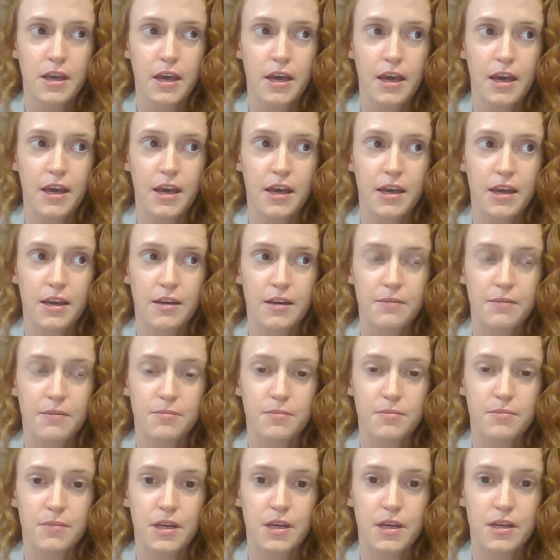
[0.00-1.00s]

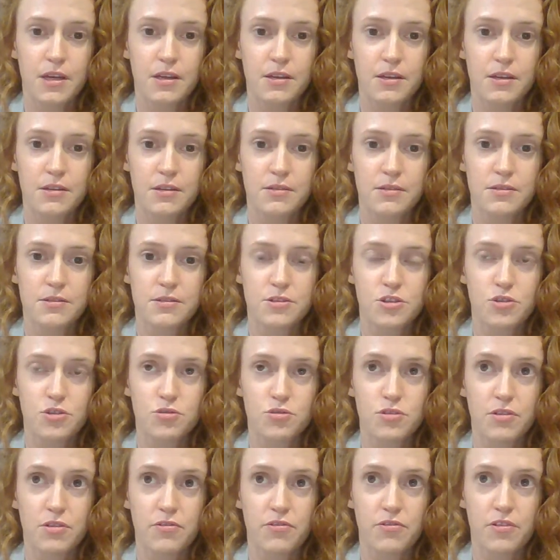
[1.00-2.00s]
two
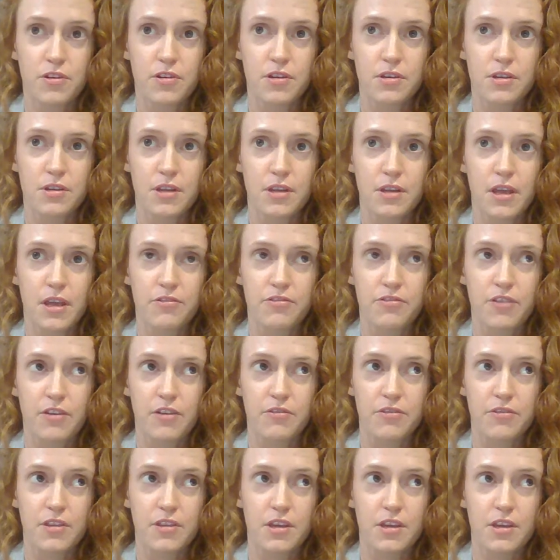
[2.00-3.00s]
different,
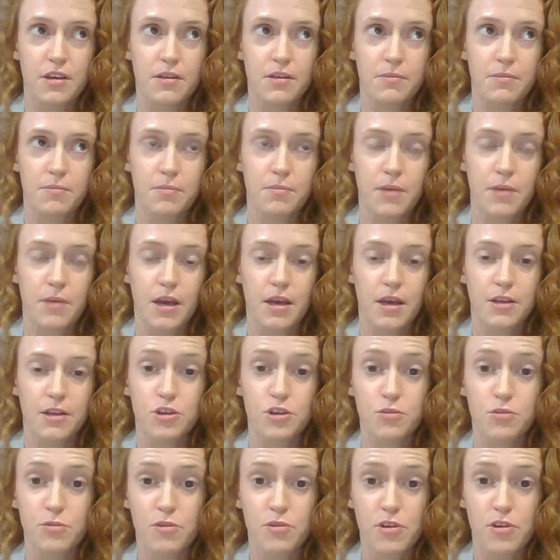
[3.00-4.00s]
if the
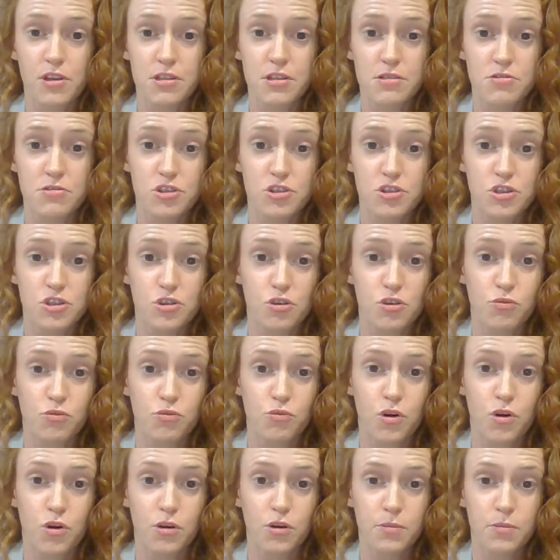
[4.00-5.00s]
numerator is not
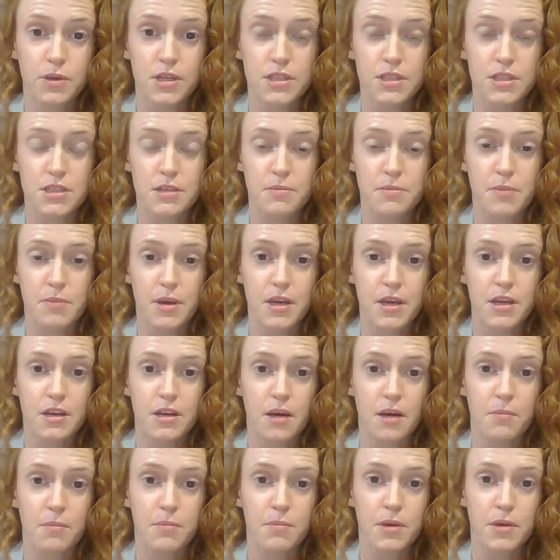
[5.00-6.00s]
1, but it's a bigger
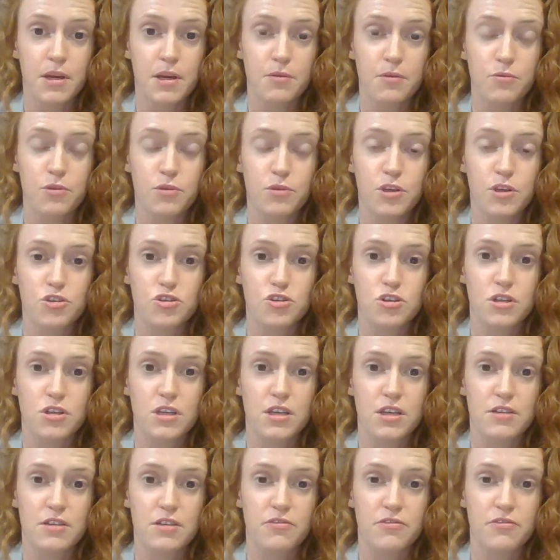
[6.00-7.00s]
number, we
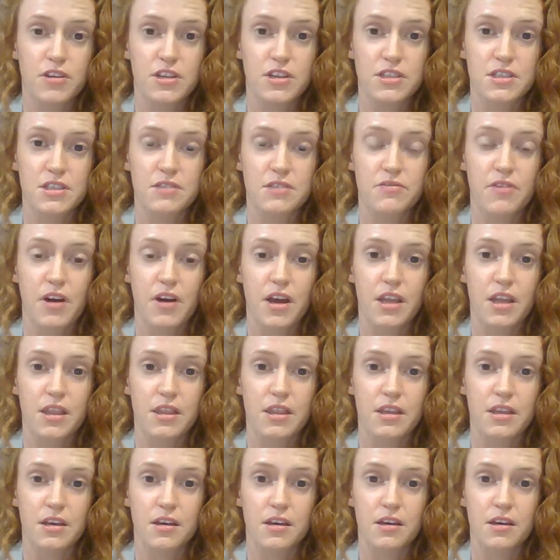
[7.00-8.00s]
usually first divide
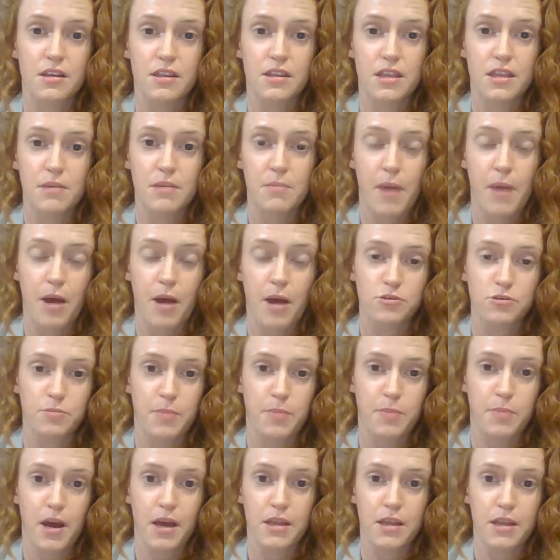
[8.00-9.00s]
the amount
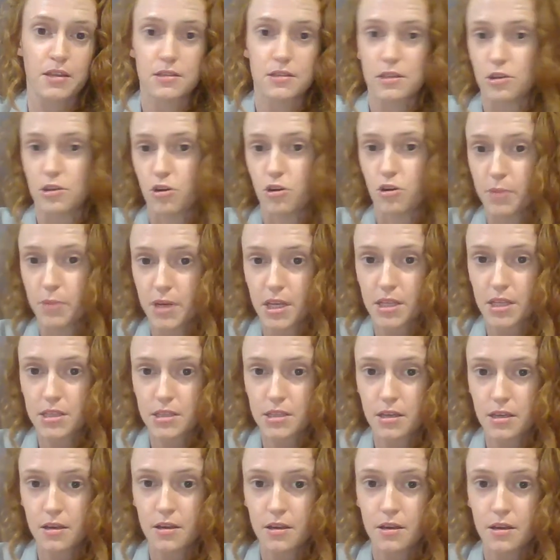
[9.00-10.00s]
by the
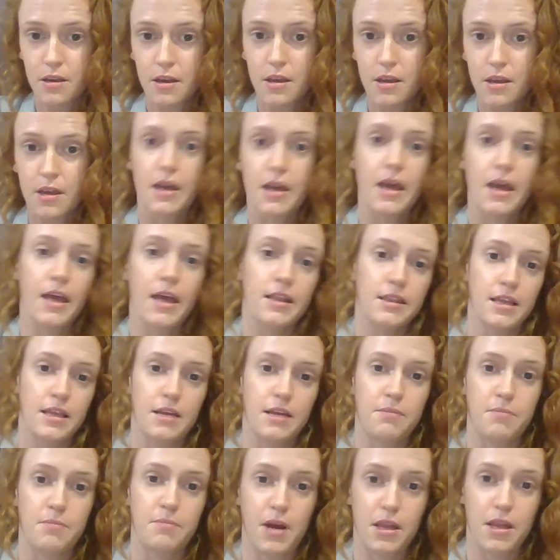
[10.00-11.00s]
denominator and
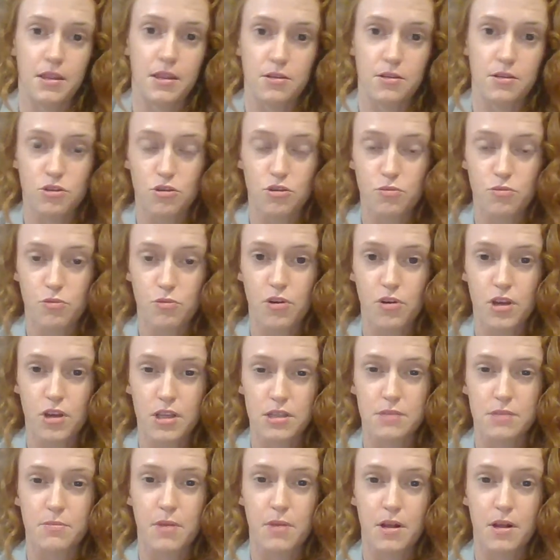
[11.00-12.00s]
then by the
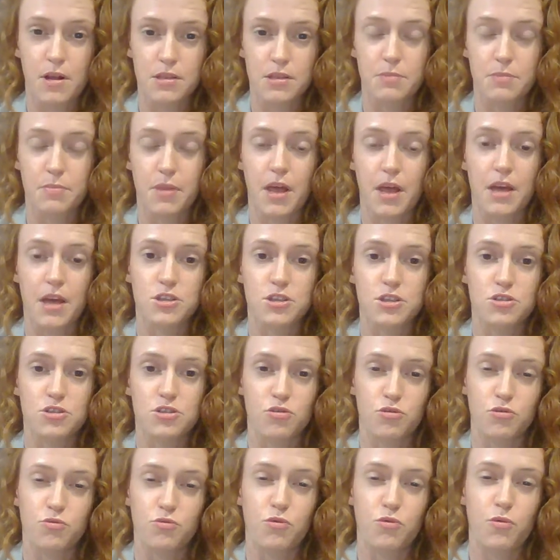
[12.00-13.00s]
numerator multiply.
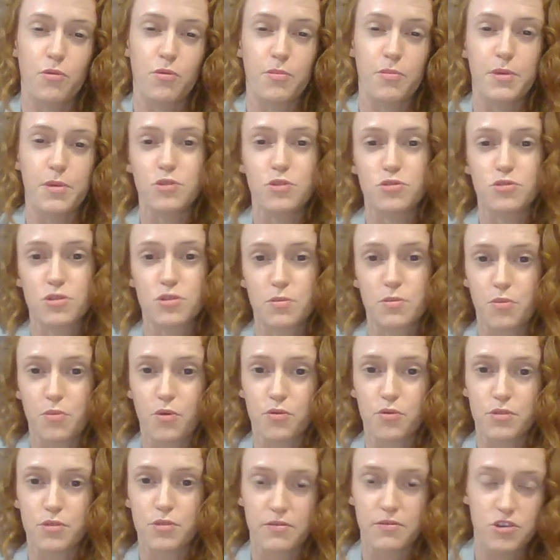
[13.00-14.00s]
So we will be using
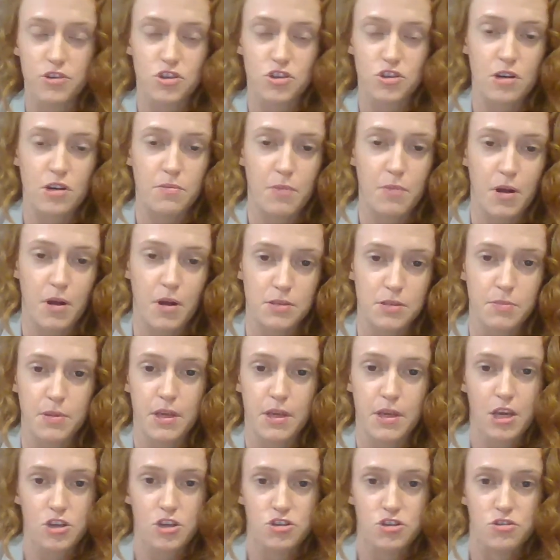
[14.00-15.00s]
both division and
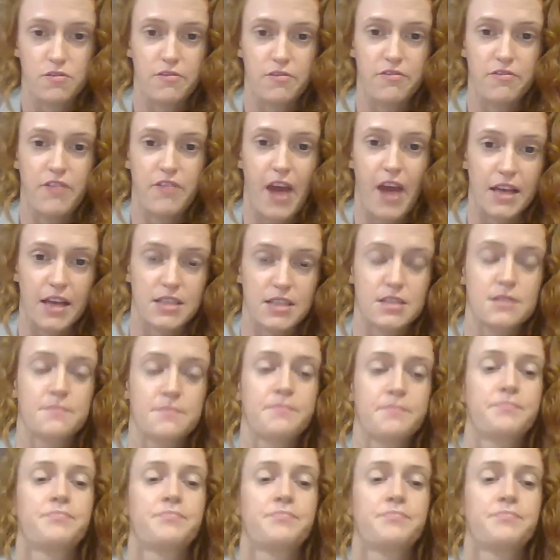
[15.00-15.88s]
multiplication facts.